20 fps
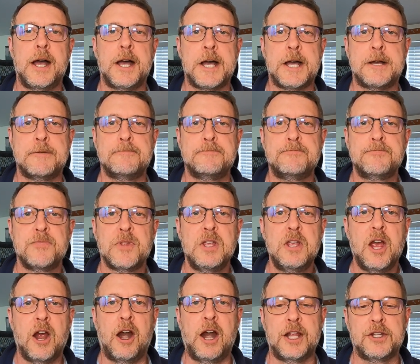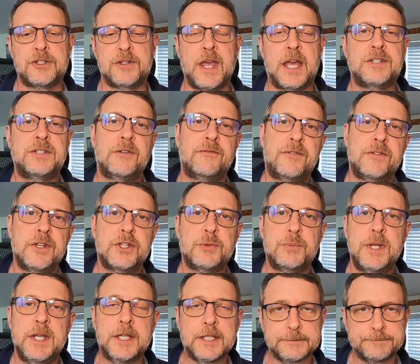All right, so that's it for
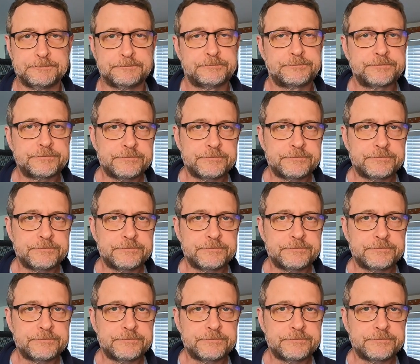this week.